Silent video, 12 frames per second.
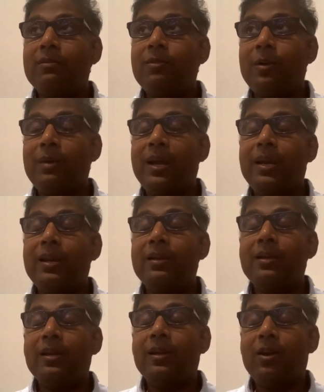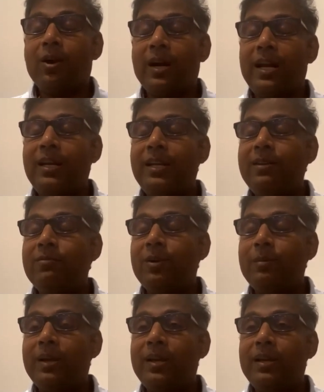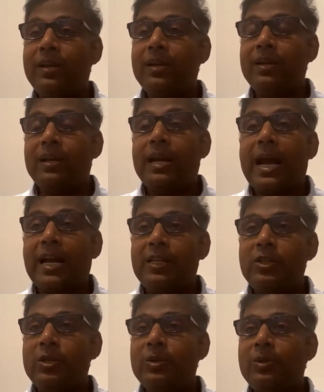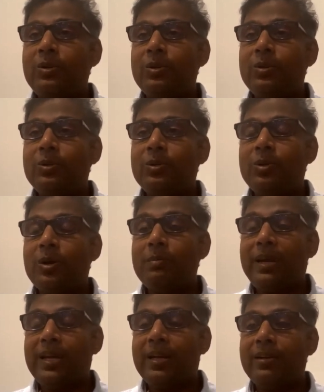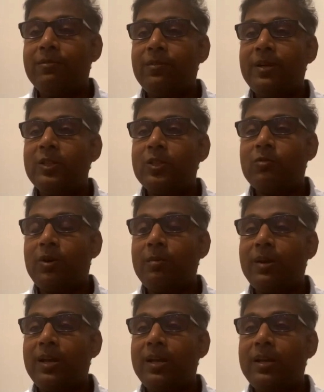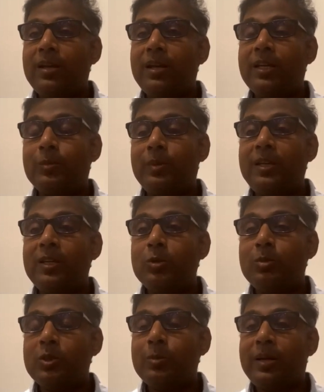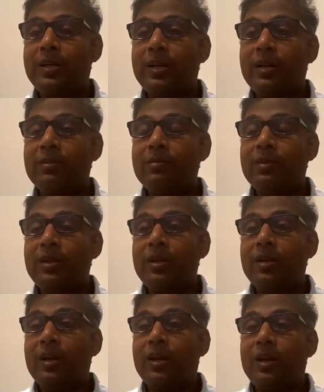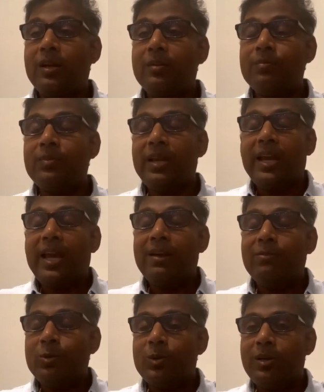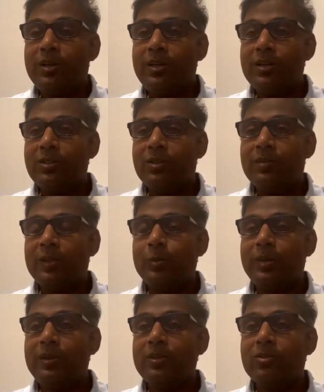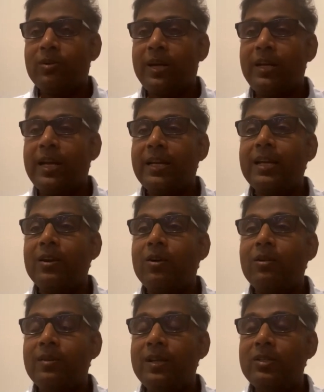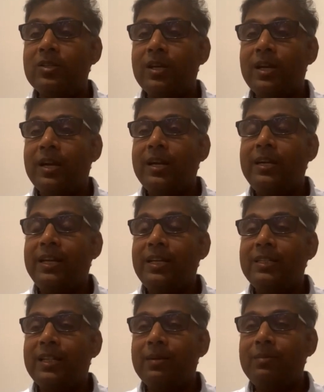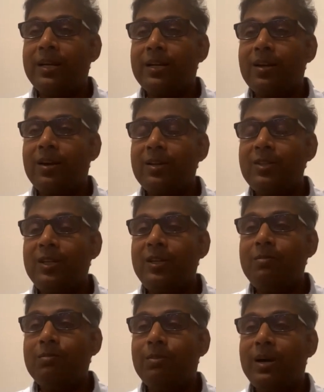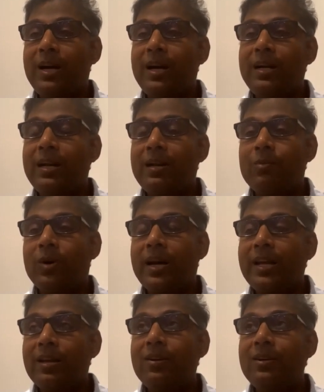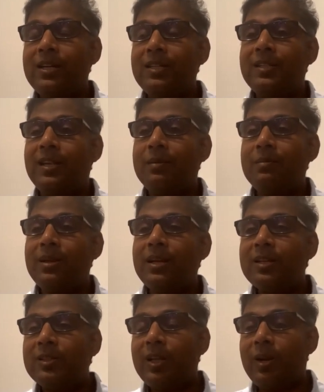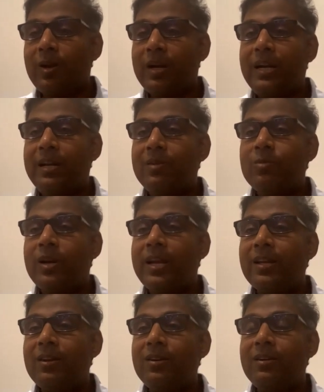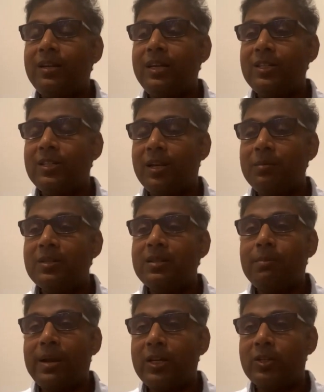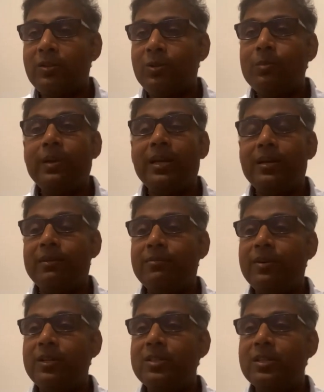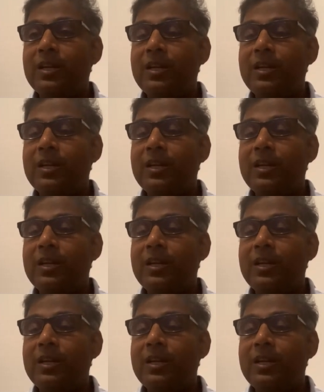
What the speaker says: from a loyalty, from a attitude to make a difference, from a experience perspective, they have 200 years of experience, right? I can always teach them technology, but what I cannot teach them is the loyalty. What I cannot teach them is the passion to make a difference,